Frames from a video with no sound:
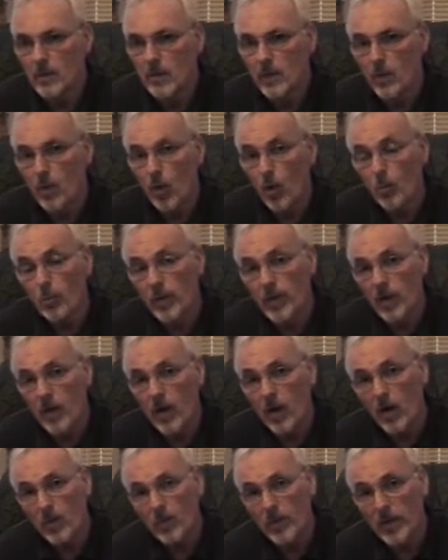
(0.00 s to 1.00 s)
can all be
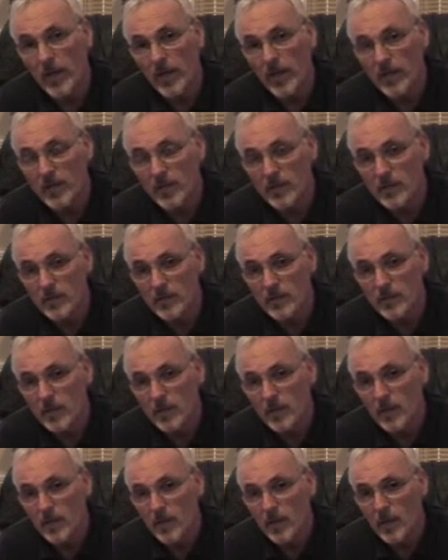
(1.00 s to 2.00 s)
harmonised
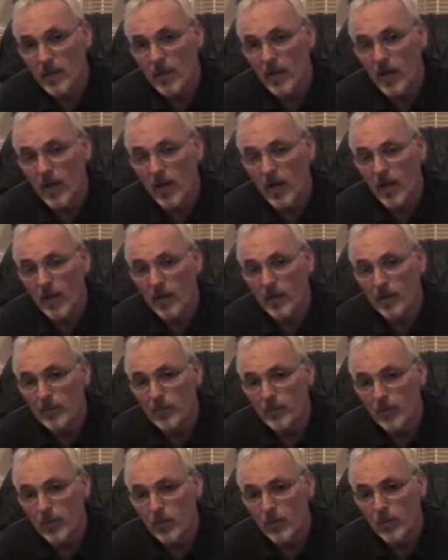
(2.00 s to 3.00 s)

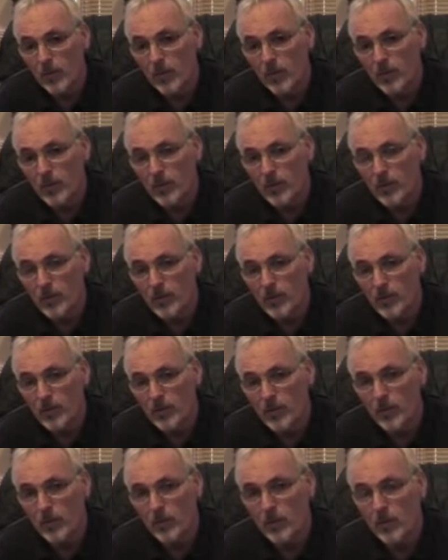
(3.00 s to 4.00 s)
and brought under the
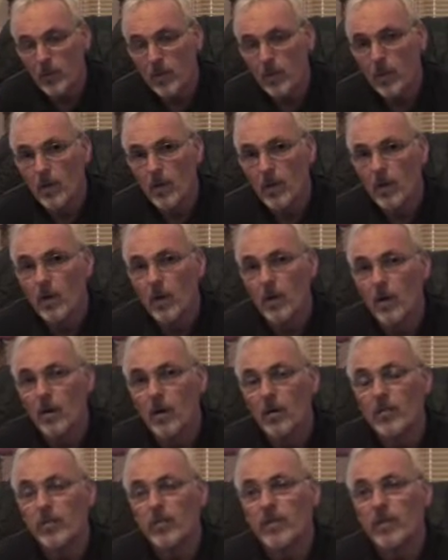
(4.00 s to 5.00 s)
control
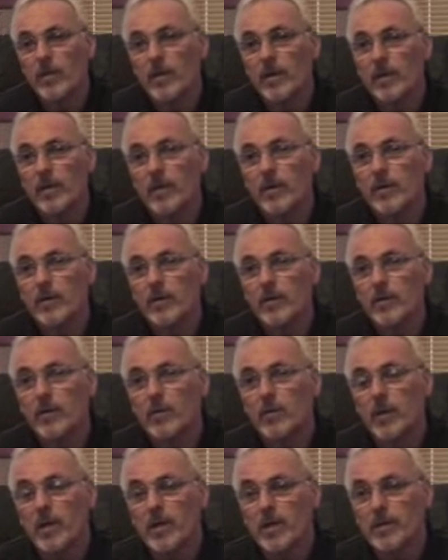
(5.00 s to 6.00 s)
of the
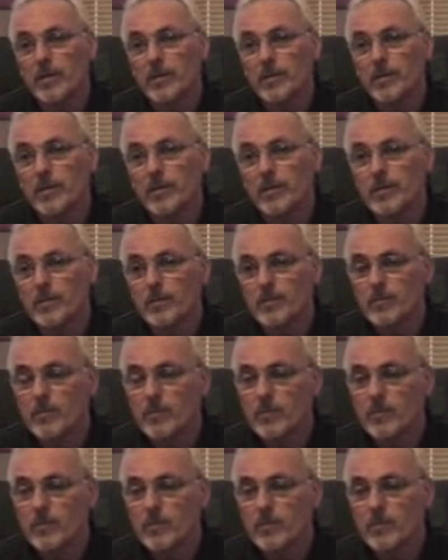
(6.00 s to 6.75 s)
European Union.